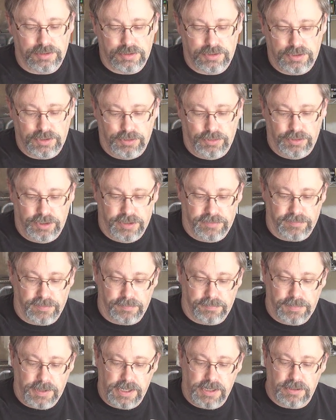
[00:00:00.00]
2
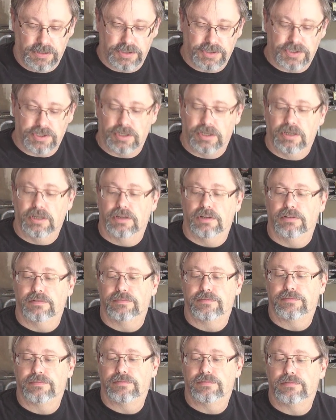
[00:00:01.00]
different pairs
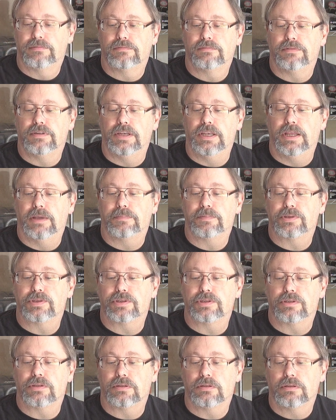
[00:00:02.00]
of
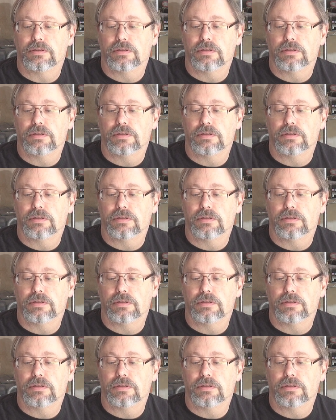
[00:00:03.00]
nips.